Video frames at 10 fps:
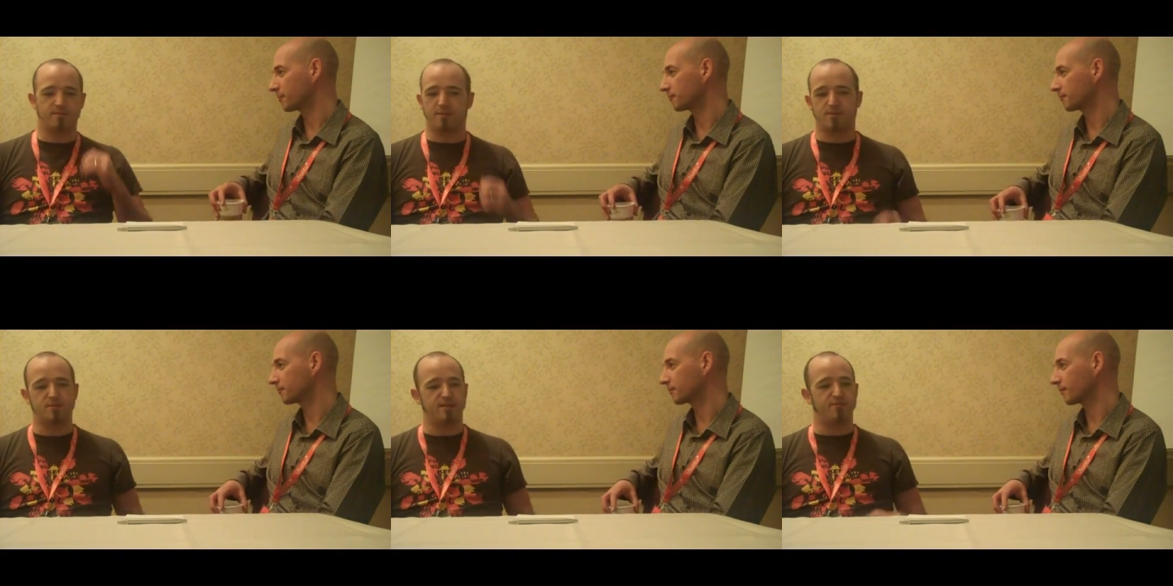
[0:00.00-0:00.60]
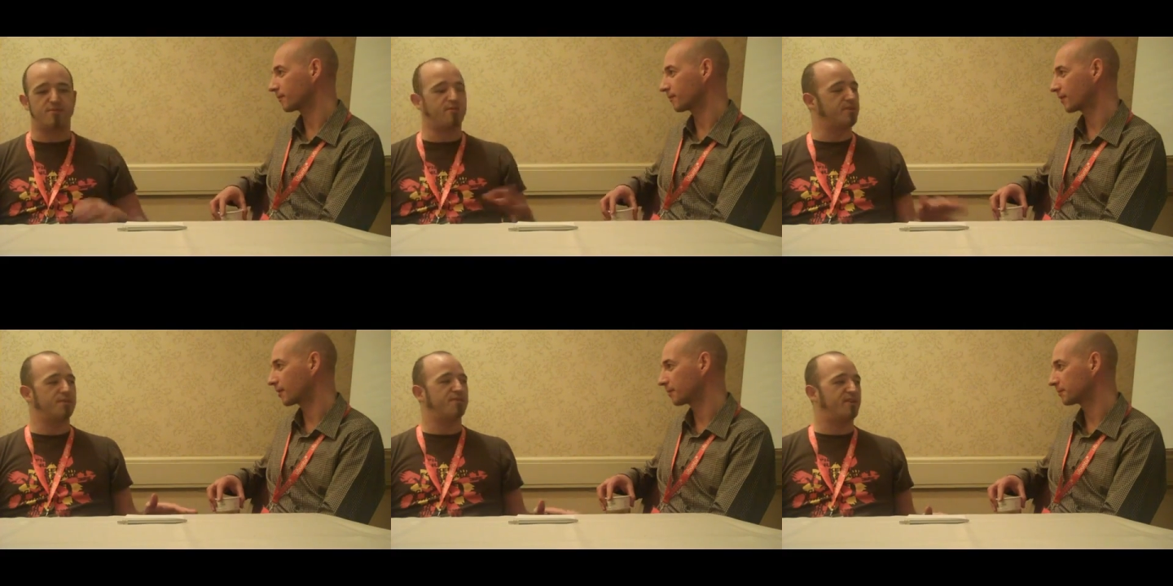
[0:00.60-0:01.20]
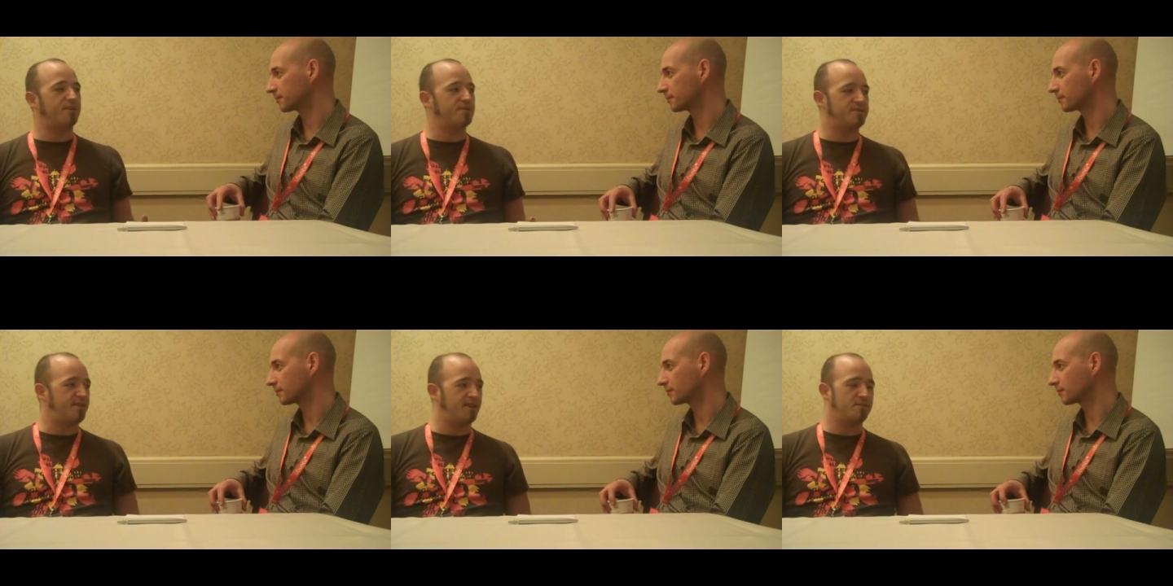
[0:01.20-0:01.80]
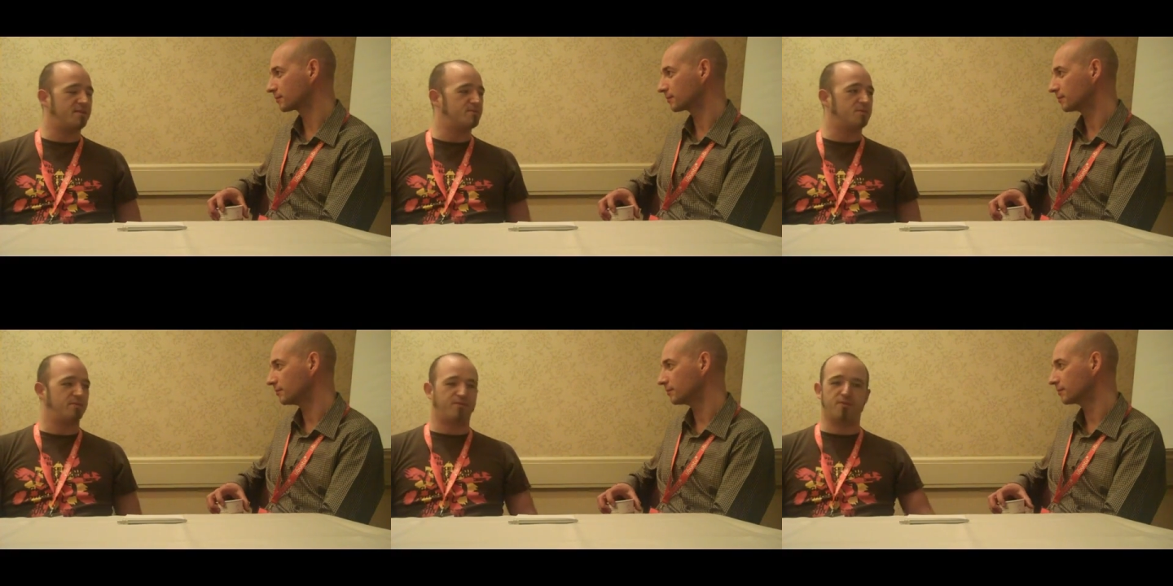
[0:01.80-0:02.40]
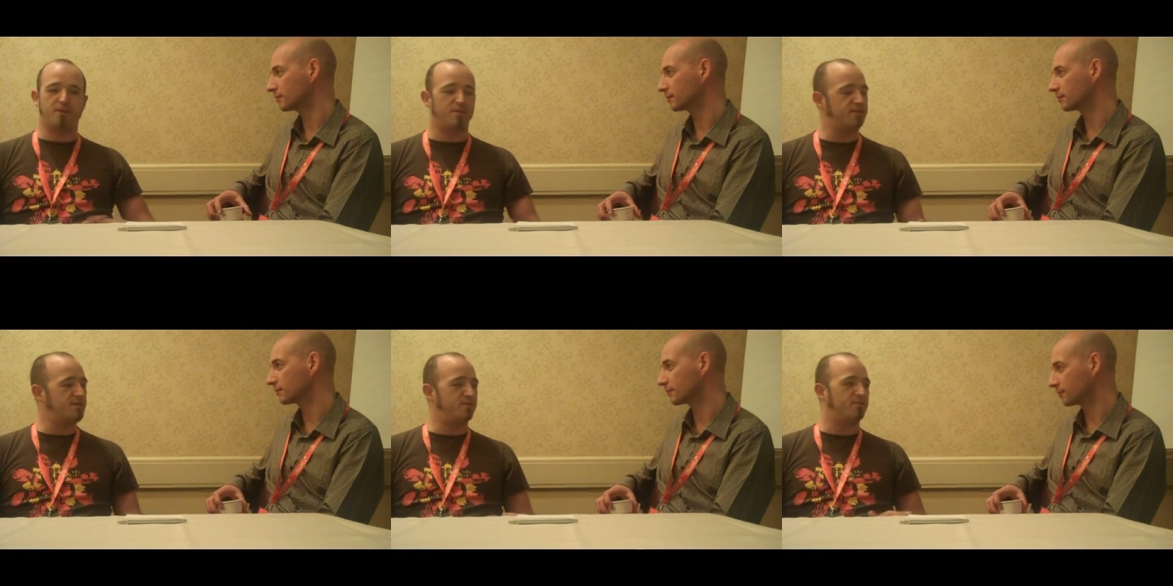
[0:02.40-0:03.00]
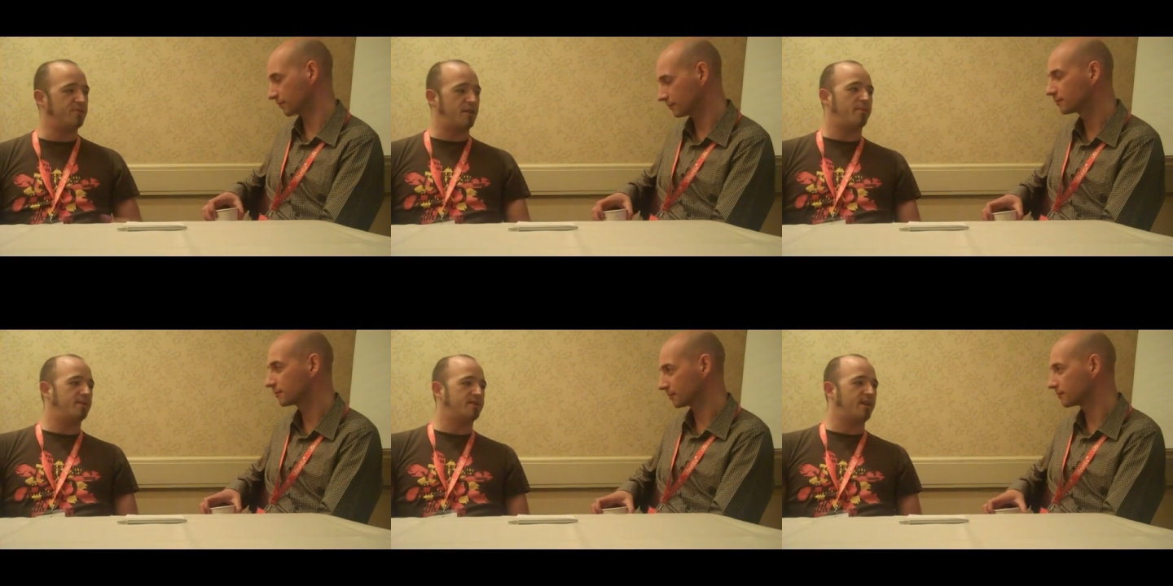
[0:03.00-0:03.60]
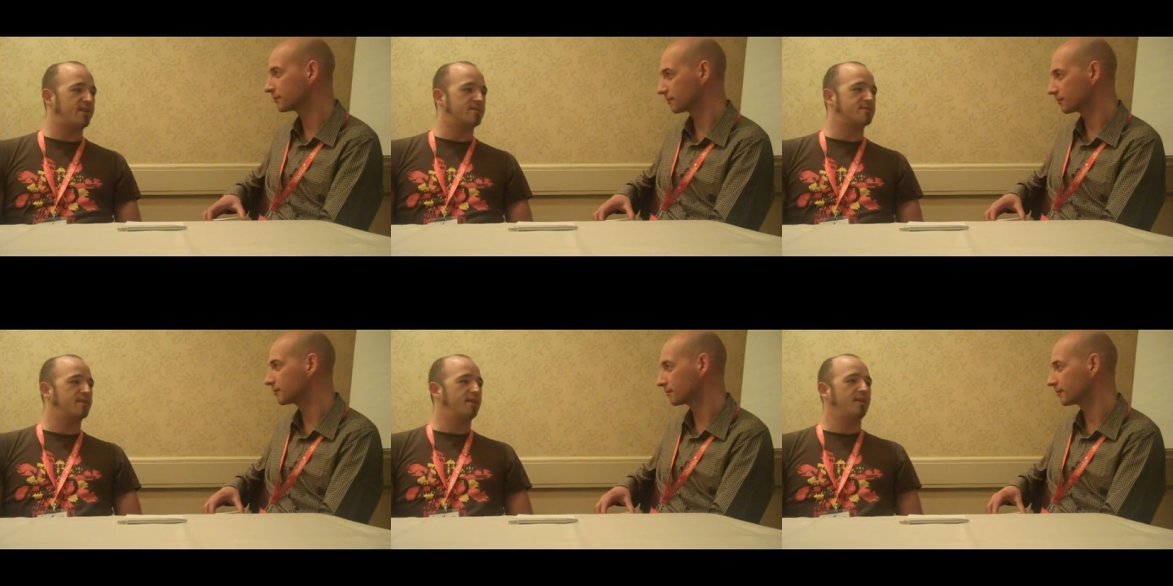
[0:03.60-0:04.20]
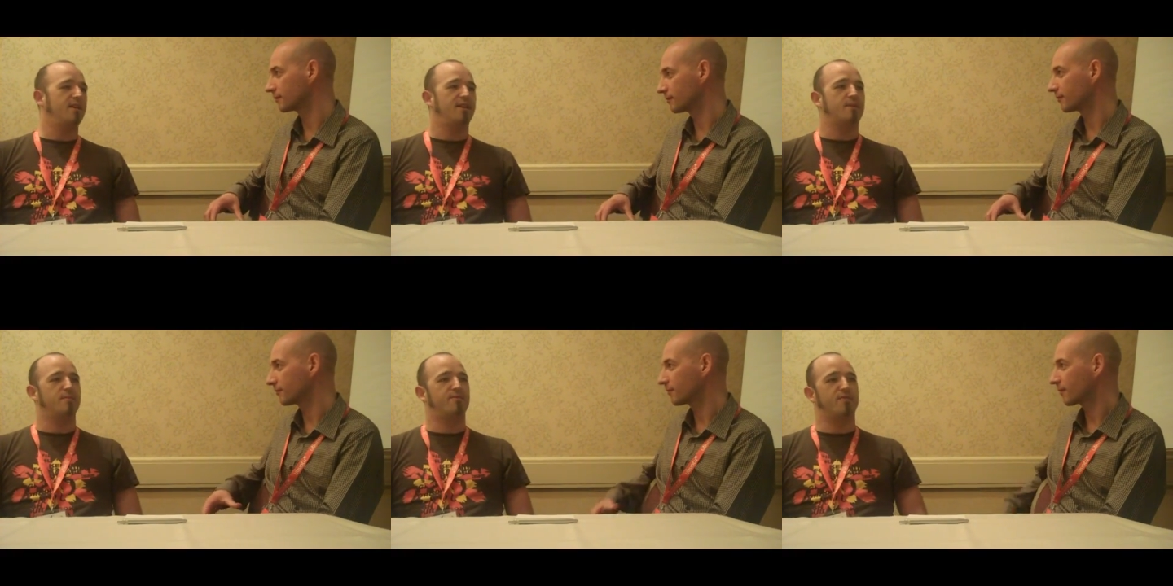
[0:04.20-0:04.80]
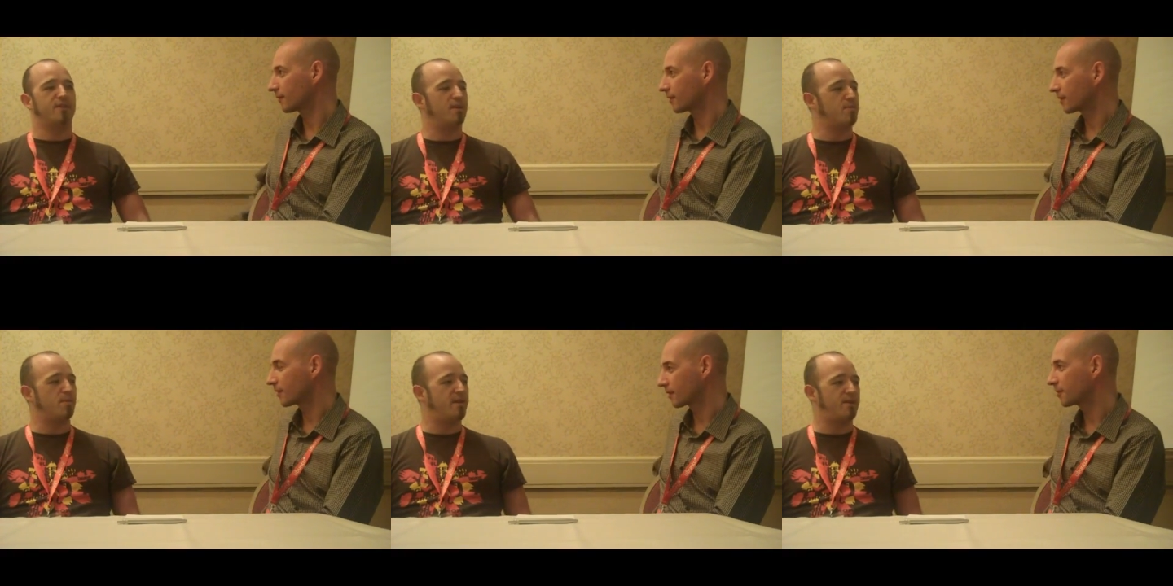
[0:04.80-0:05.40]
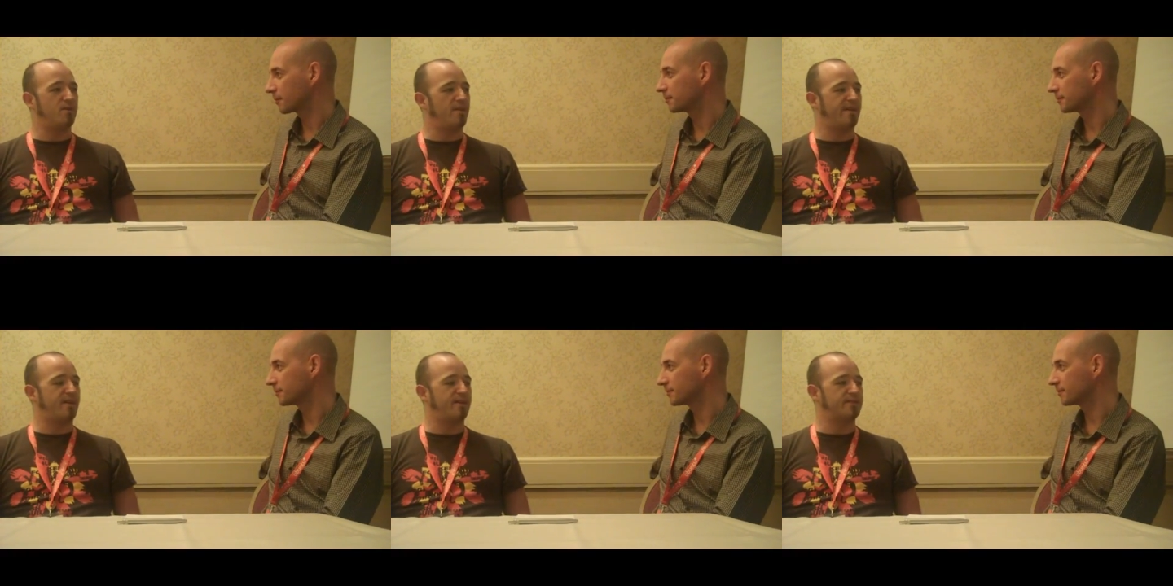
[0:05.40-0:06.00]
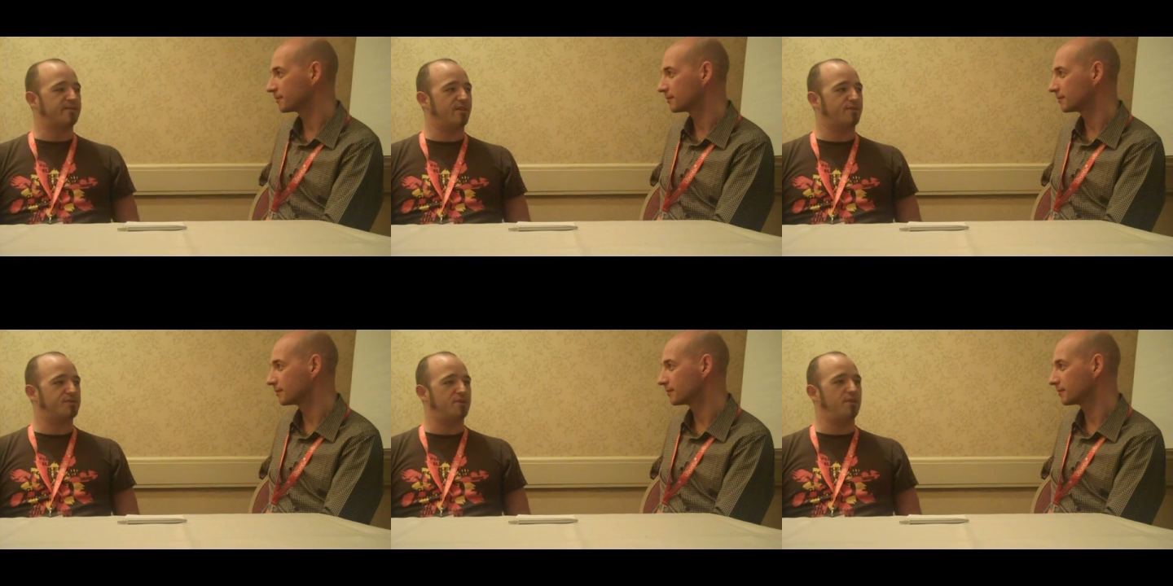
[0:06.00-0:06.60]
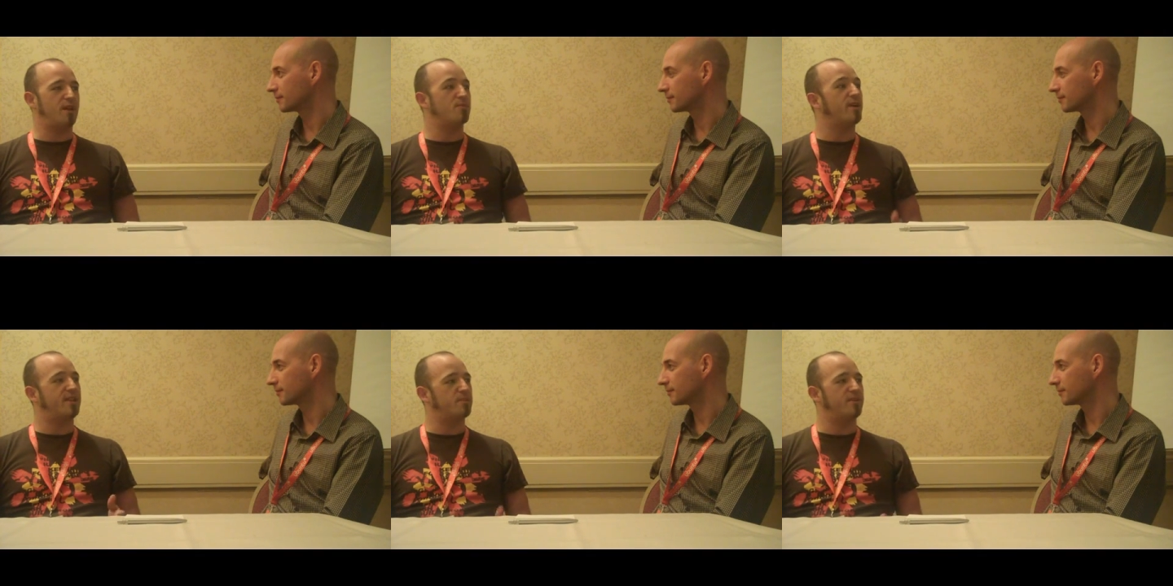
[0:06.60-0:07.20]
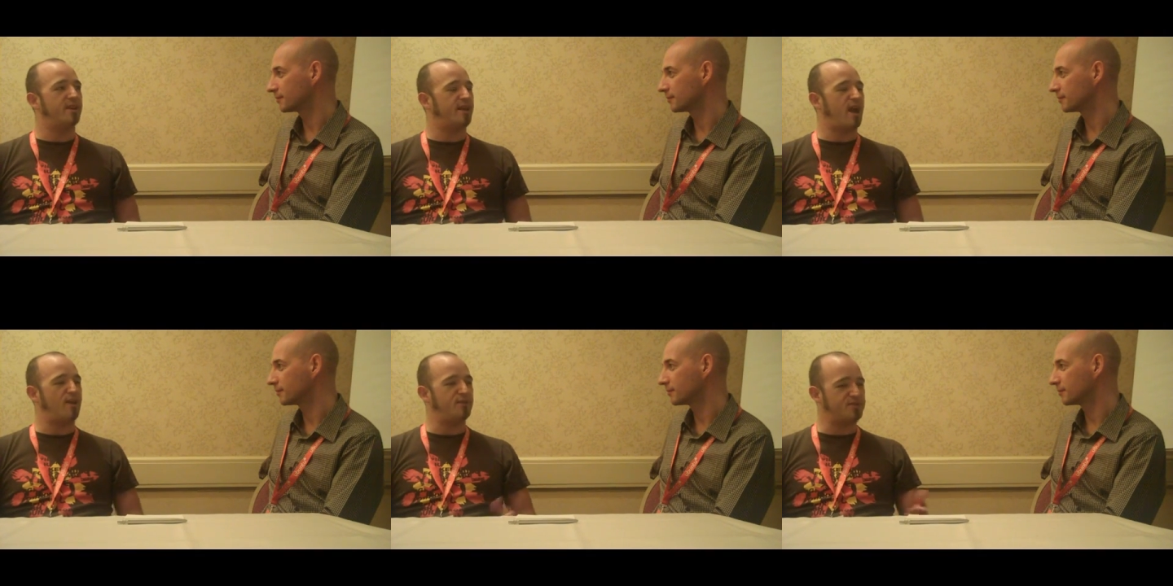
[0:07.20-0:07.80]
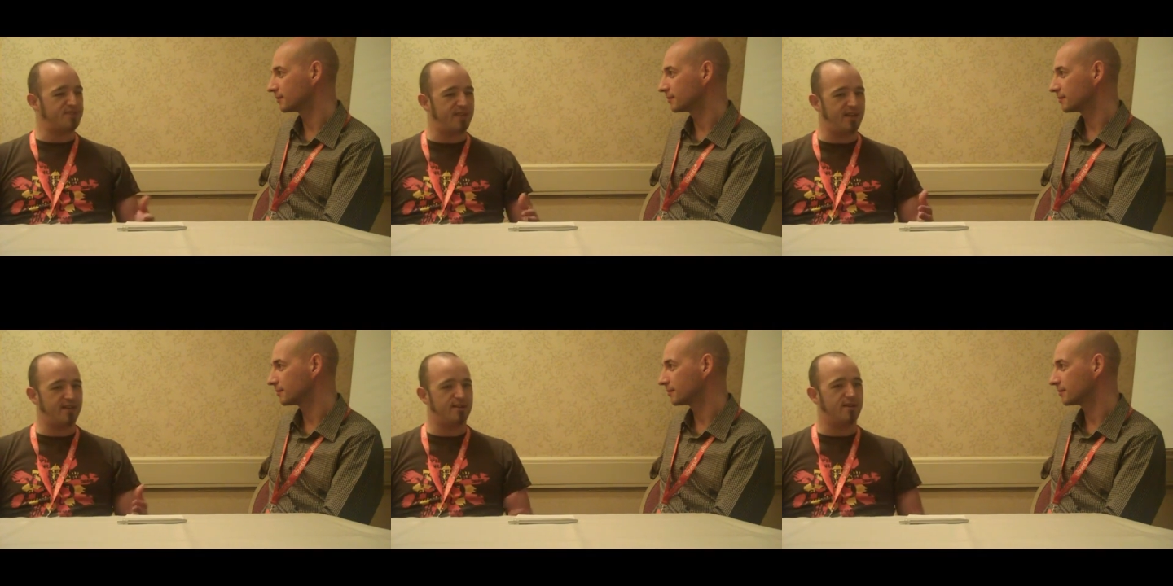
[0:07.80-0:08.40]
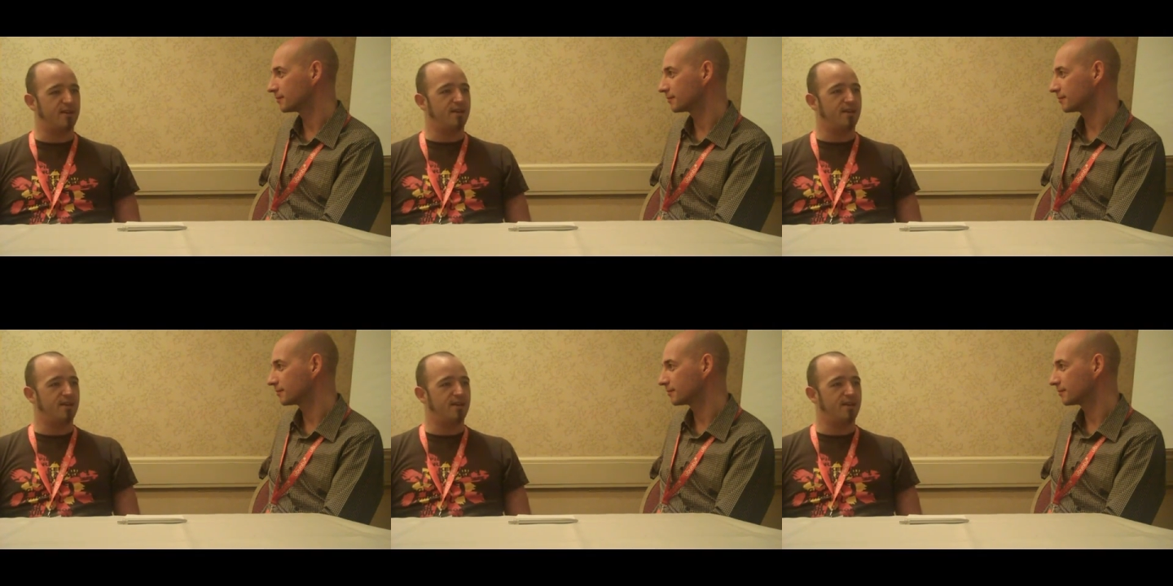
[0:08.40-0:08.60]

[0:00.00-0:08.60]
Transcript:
Speaker 1: This was even before Notify OSD. I mean, this was before Unity, before the app indicators, before the global menu, all that kind of stuff. So you came right in the beginning. Have you seen?